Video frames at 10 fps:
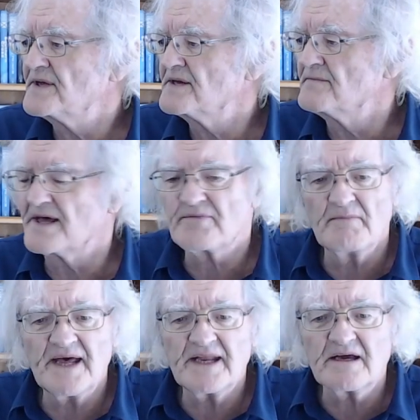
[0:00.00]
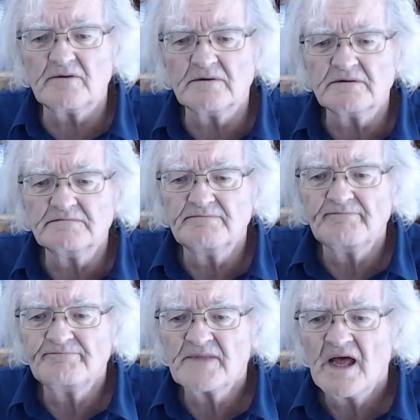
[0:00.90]
mathematical,
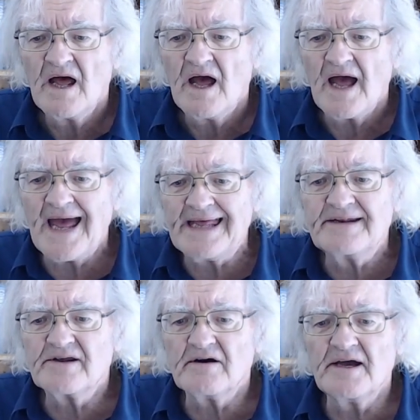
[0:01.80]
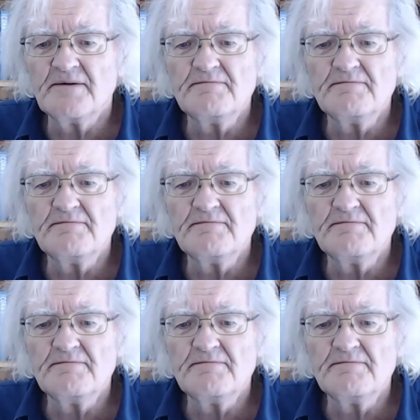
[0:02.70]
and I am